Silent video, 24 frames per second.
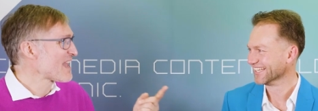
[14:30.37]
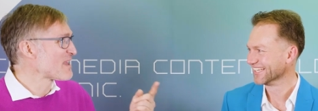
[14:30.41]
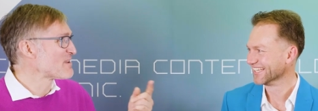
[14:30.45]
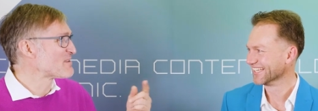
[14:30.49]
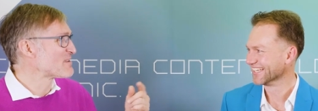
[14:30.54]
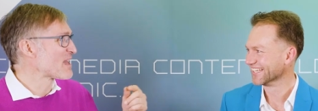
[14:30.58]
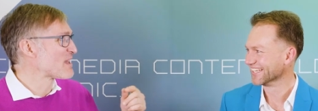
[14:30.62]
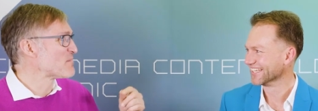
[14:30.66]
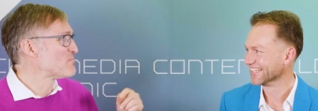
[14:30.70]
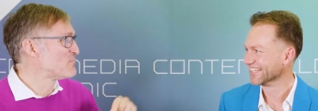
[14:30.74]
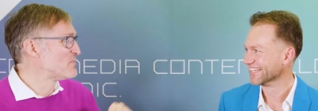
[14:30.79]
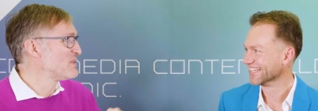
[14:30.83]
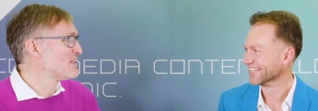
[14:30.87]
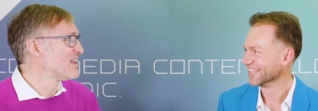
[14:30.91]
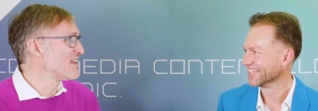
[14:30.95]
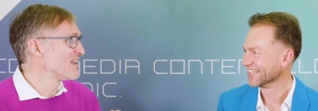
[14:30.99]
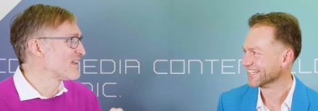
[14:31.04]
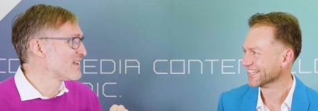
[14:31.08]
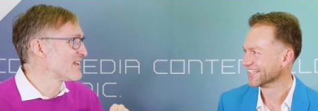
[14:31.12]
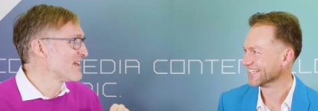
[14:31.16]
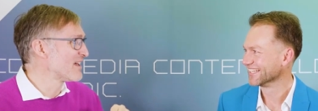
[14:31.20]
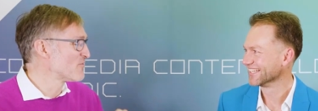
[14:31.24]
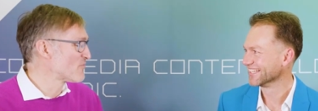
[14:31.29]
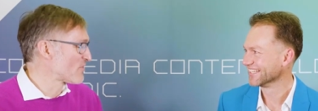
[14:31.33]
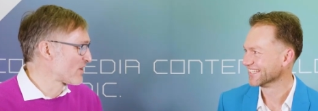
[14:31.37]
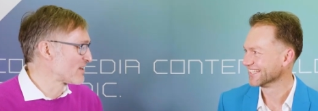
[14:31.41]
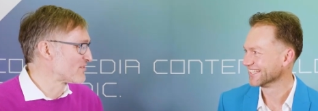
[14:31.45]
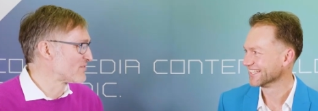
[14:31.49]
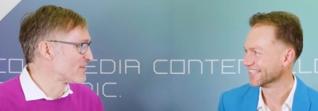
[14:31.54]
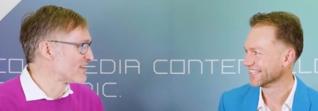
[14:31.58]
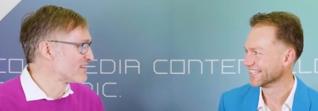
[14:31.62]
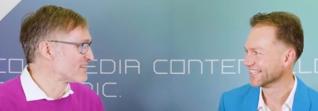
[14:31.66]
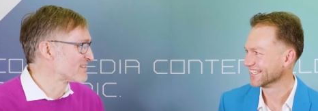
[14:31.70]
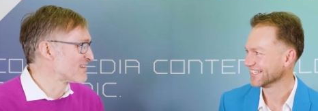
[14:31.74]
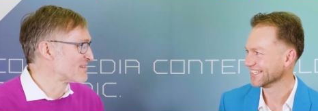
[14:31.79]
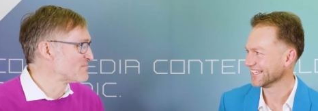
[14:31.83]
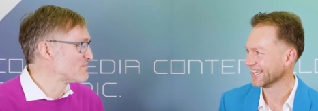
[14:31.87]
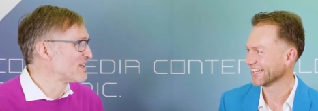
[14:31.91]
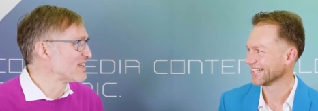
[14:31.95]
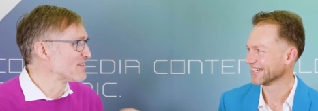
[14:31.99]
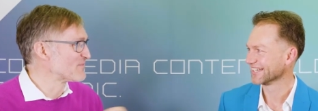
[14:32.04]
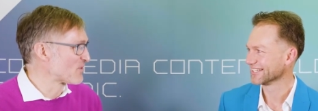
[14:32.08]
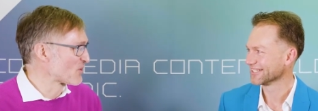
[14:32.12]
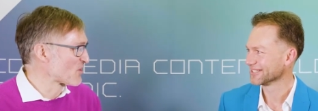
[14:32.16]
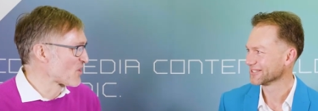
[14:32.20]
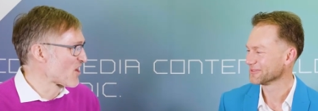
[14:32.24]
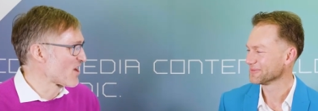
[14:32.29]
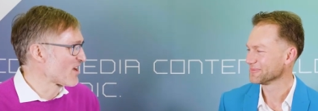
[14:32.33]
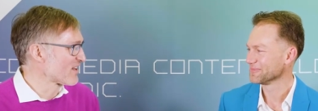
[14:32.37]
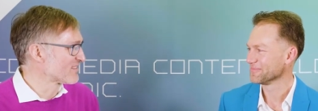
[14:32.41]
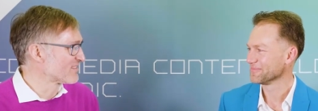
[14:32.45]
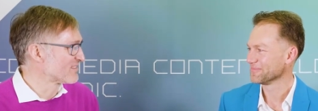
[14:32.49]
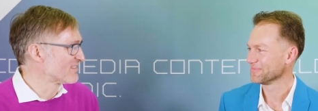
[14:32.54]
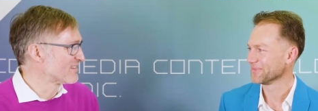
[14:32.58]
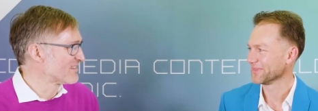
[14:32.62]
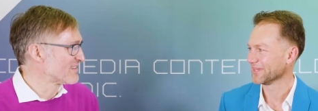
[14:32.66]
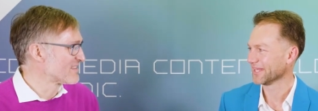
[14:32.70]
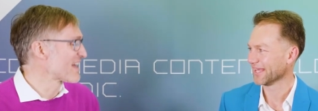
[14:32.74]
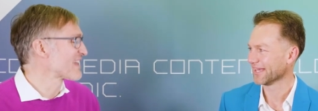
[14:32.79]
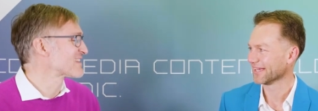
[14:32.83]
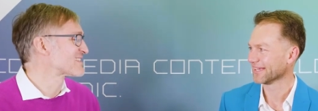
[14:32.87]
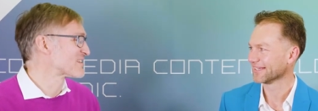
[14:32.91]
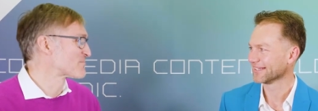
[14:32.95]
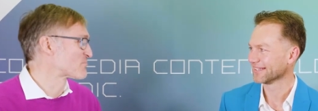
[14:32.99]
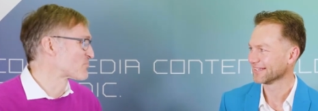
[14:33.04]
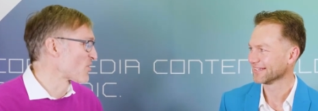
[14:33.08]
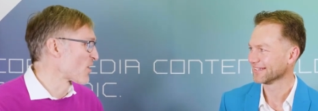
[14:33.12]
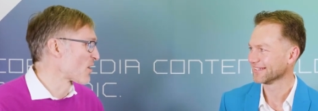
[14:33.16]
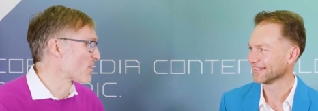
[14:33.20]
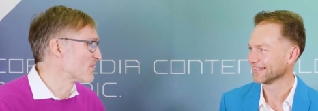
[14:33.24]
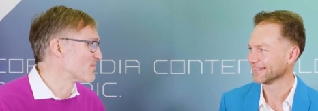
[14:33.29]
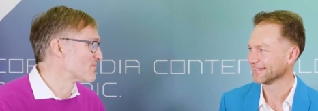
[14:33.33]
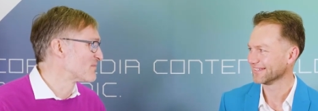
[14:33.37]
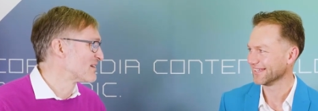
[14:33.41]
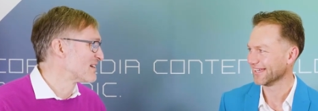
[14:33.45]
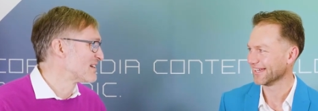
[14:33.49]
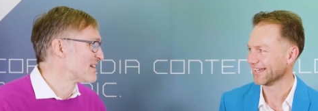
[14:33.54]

Speaker 1: and and being irrelevant, being forgotten, that's the problem.